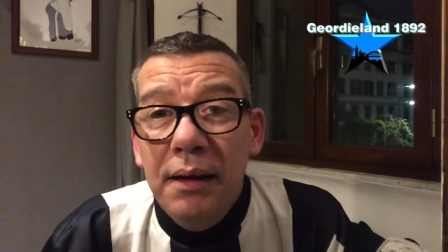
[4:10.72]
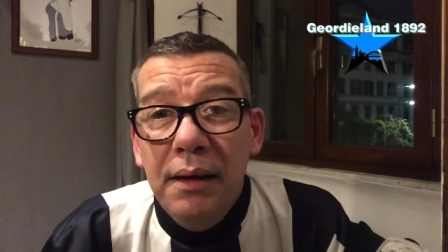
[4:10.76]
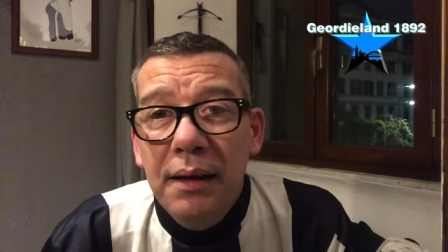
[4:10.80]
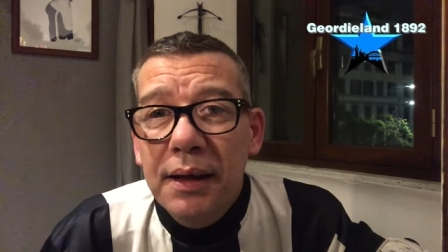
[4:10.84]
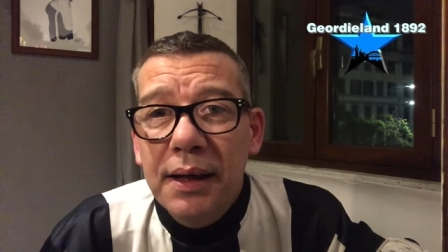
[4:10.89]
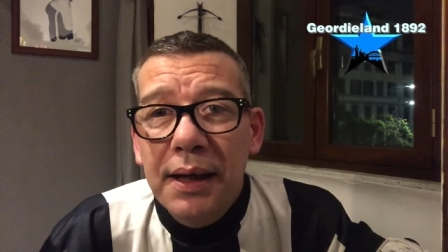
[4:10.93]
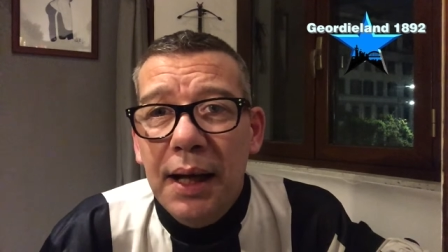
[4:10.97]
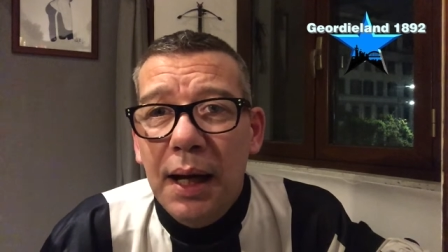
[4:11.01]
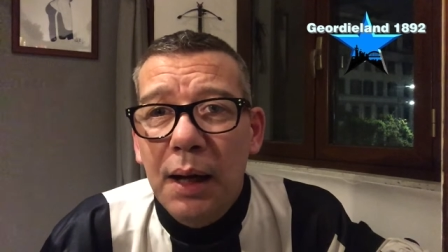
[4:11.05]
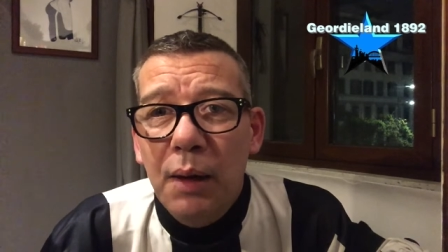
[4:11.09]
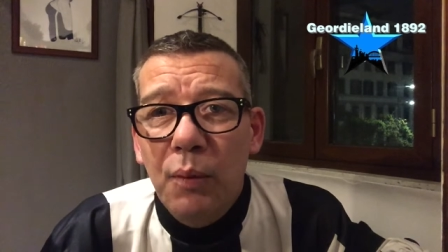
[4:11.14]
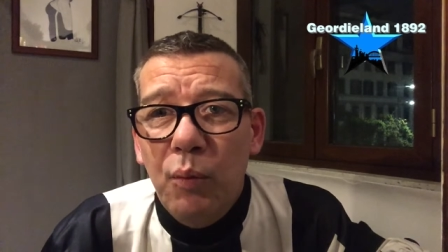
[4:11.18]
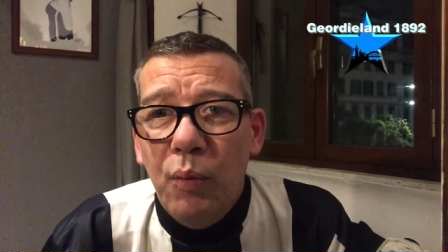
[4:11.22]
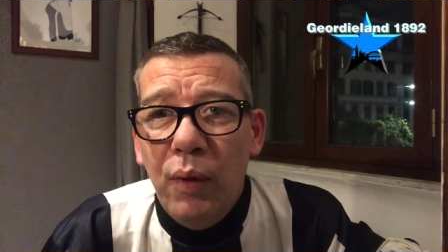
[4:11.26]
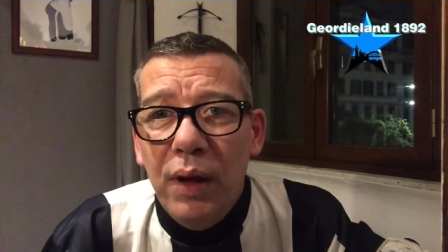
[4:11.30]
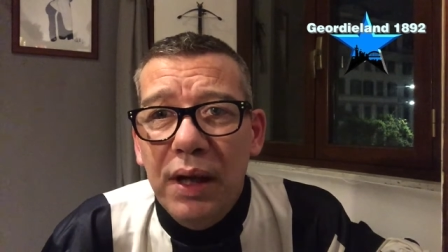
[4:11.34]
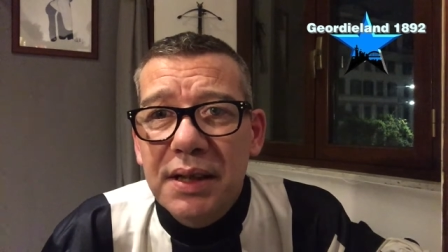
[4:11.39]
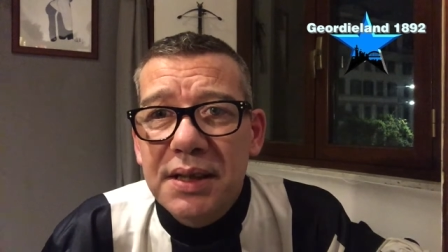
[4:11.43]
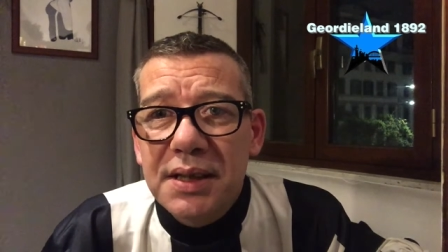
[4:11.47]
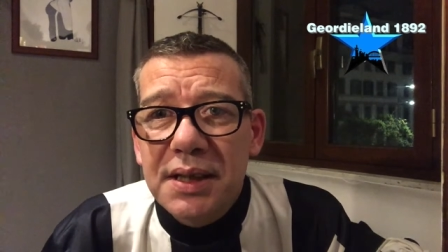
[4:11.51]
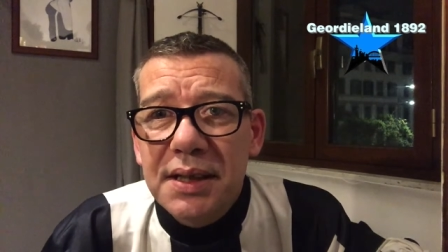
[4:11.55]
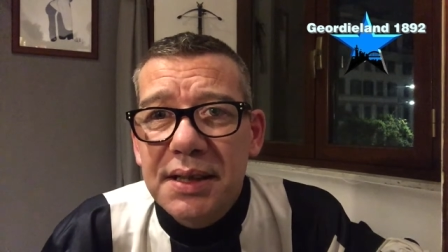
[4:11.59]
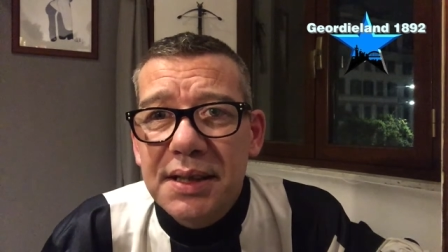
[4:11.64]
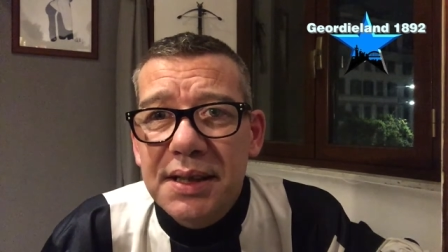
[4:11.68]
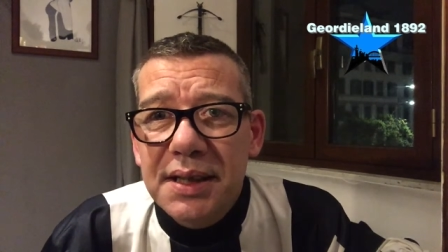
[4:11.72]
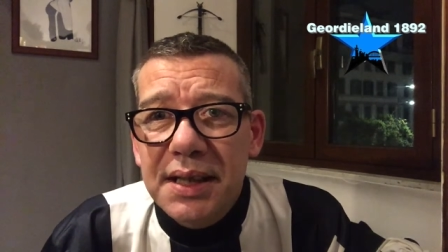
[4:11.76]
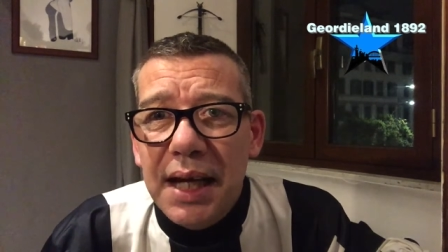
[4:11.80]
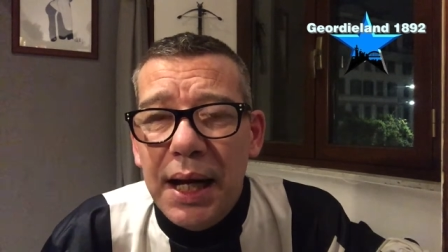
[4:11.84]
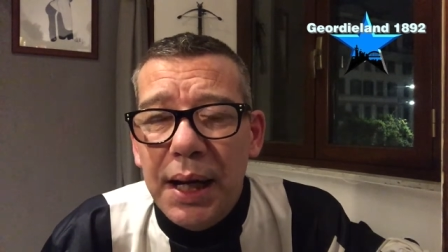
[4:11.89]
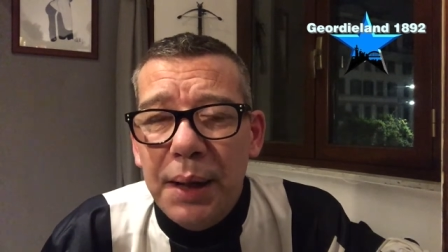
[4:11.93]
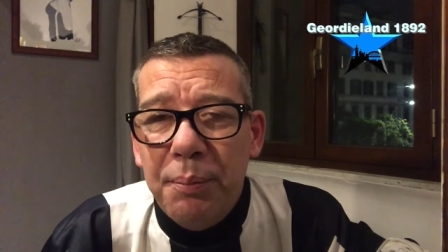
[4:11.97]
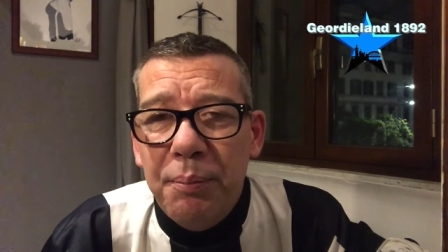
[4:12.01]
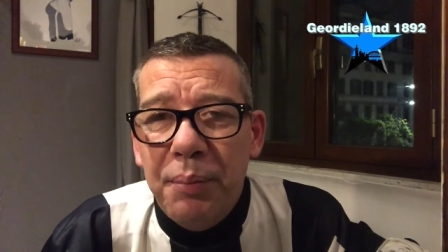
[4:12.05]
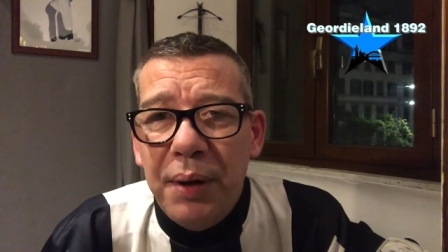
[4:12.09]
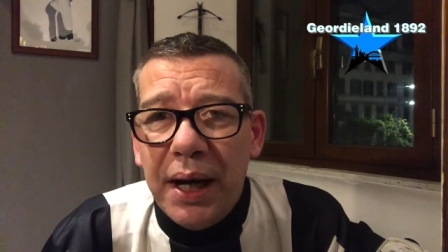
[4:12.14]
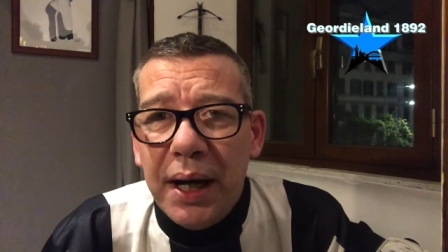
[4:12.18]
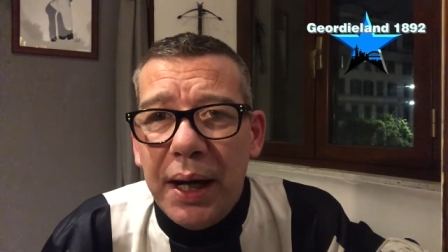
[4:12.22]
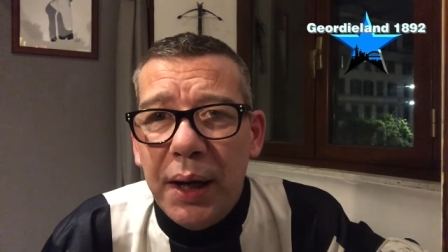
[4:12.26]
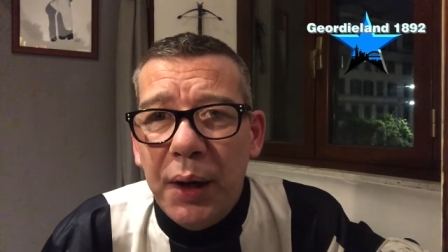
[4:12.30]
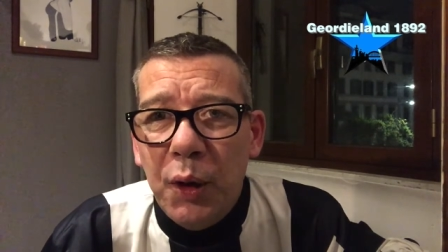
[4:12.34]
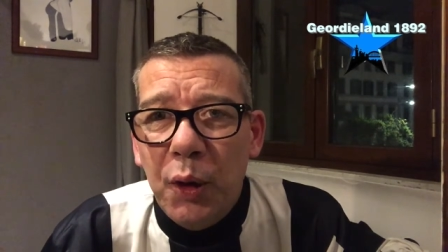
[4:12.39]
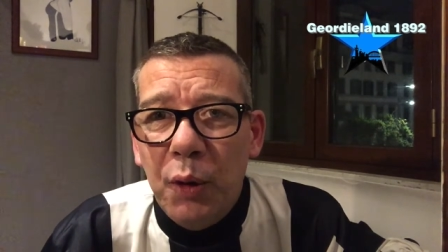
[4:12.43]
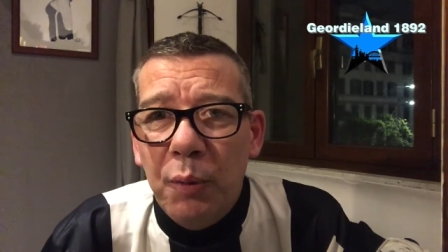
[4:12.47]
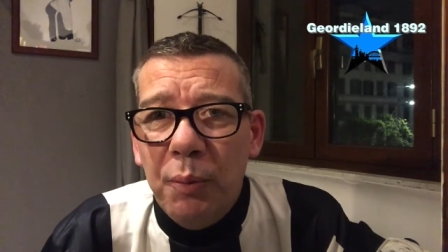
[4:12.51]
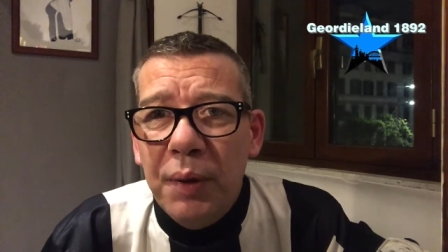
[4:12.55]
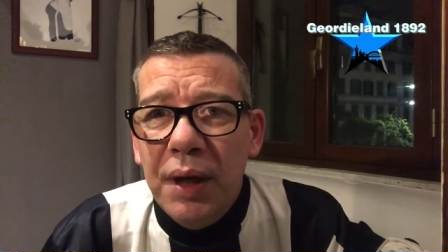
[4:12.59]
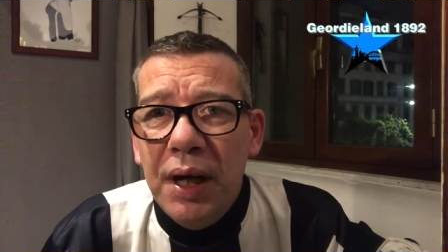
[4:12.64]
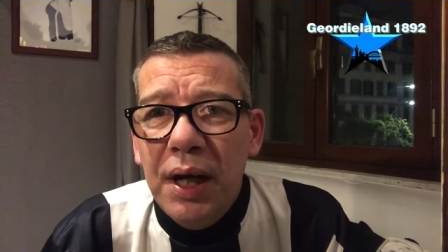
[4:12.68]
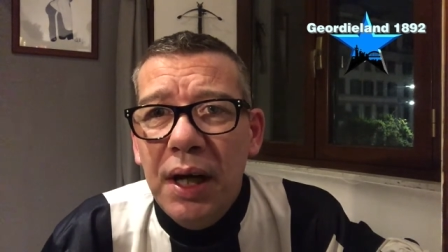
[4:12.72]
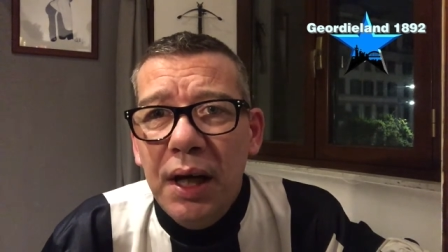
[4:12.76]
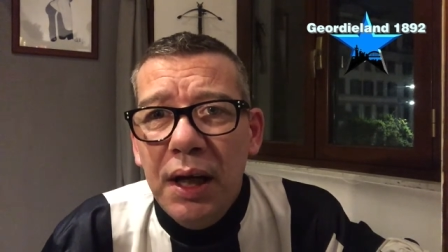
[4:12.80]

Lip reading: Callum Wilson's there to pick it up.